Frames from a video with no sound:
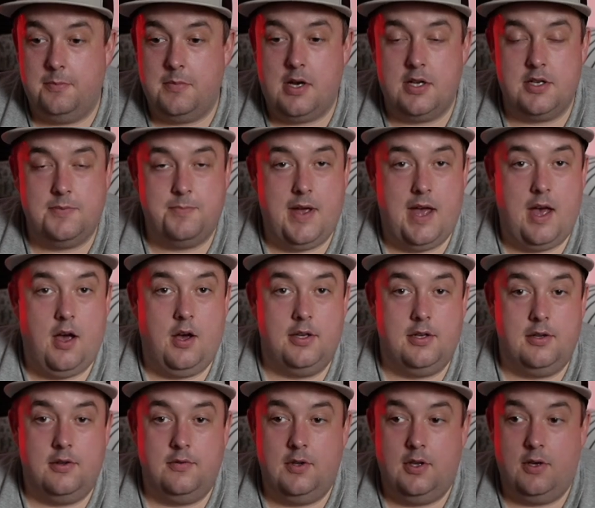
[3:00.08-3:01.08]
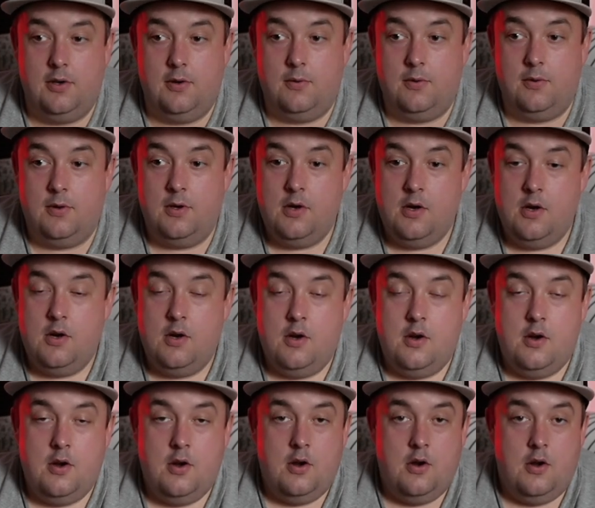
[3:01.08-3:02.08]
much better. I don't know
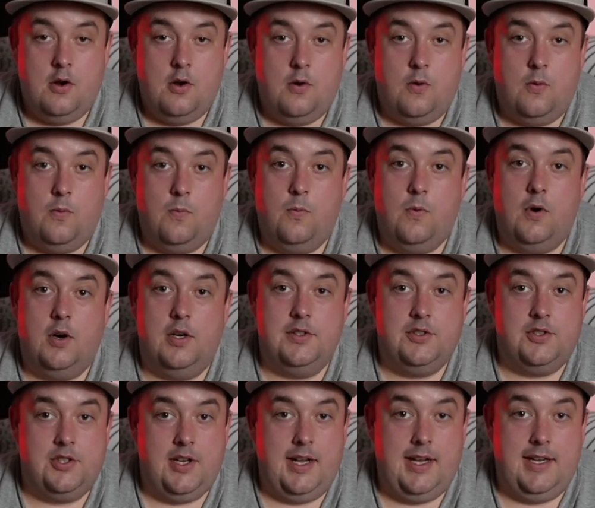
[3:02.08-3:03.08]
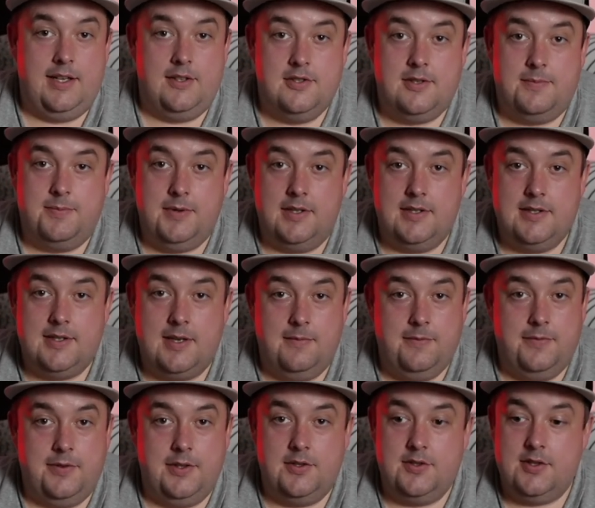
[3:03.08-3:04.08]
what changed, but
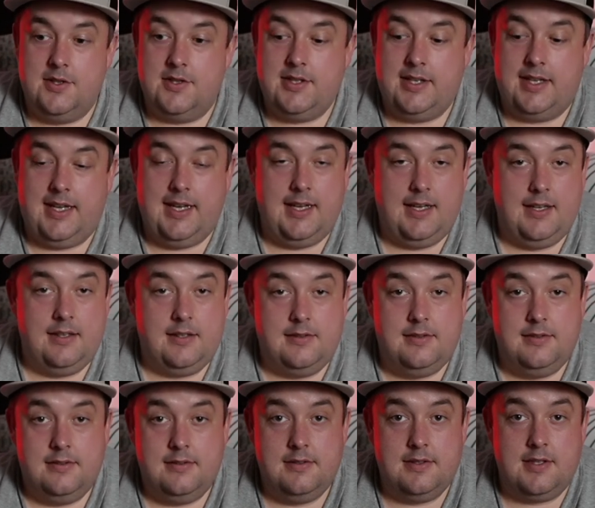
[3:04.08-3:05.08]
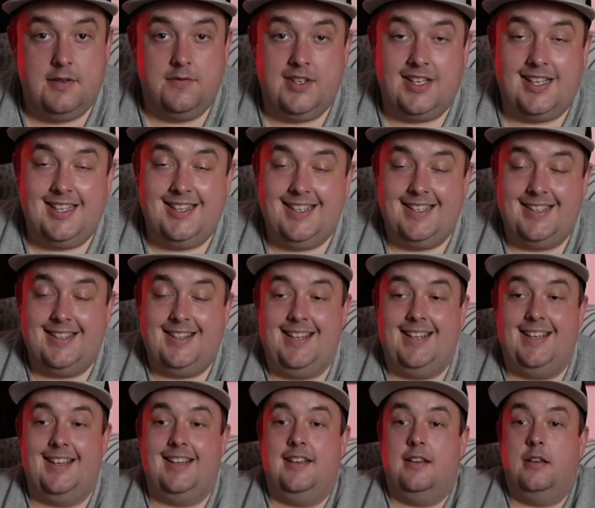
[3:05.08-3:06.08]
something just kicked. Someone clicked
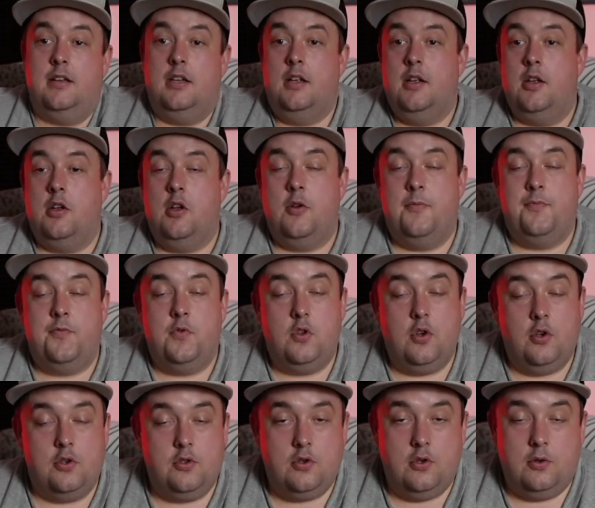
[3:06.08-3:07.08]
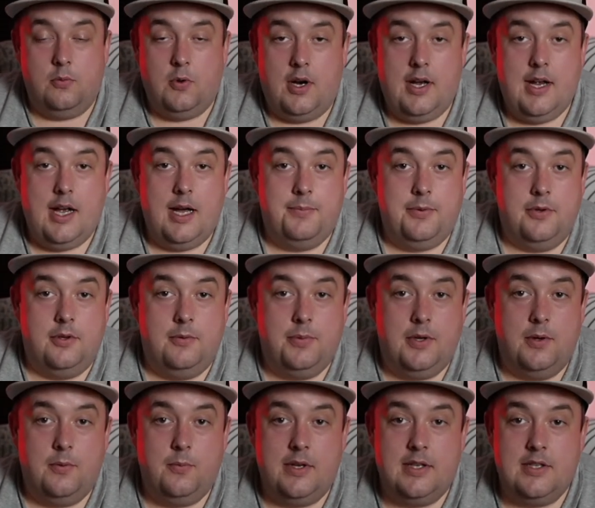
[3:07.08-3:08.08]
in. Not sure what happened,
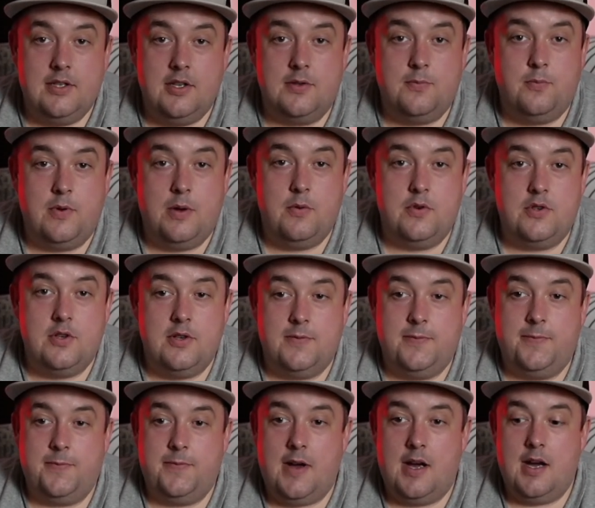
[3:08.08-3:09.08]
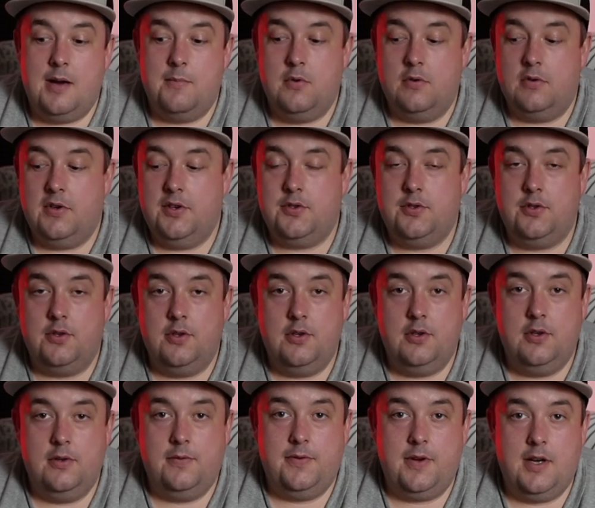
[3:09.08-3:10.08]
but we just we were just far more
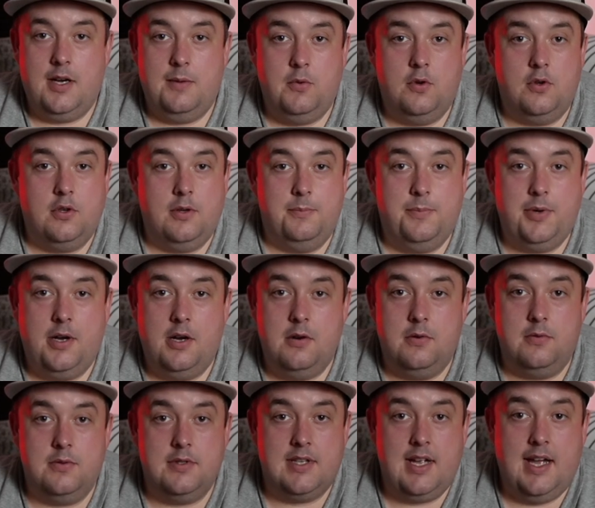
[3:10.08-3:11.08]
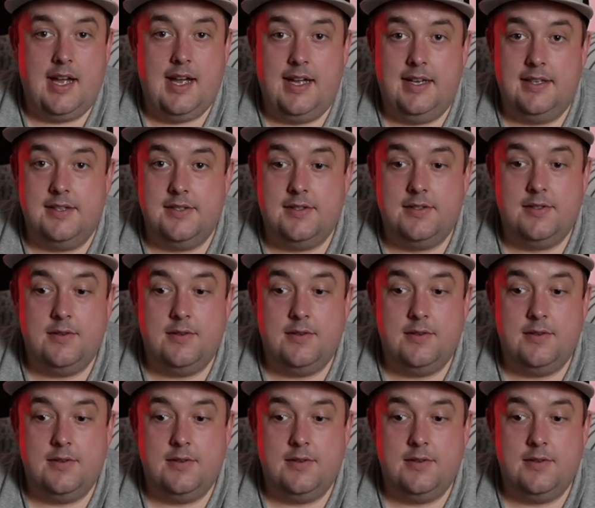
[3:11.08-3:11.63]
assured, far more composed, and